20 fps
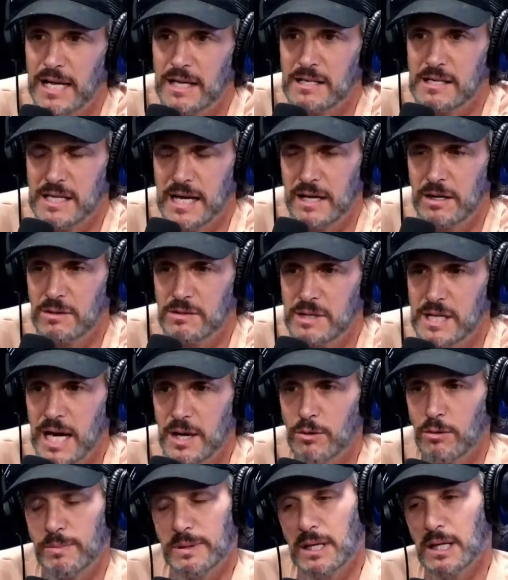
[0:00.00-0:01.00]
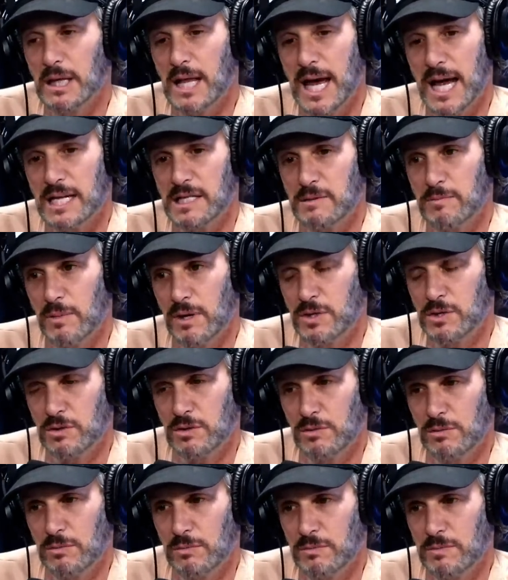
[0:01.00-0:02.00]
in San Jose will be the last
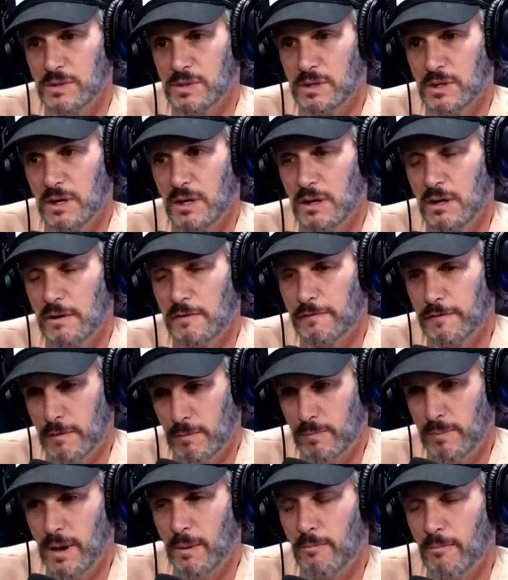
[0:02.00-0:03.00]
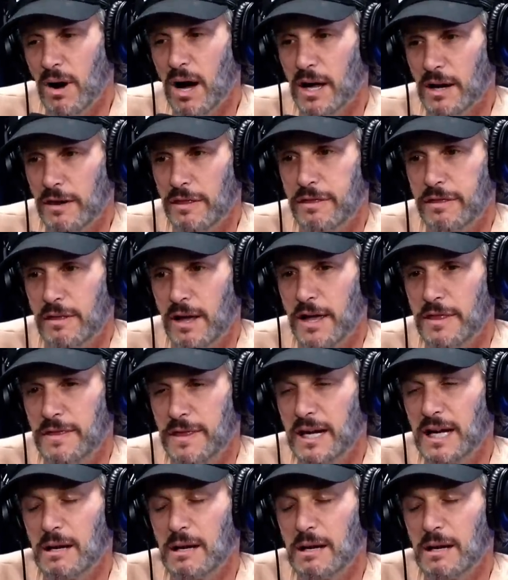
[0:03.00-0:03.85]
mushrooms for a month. I think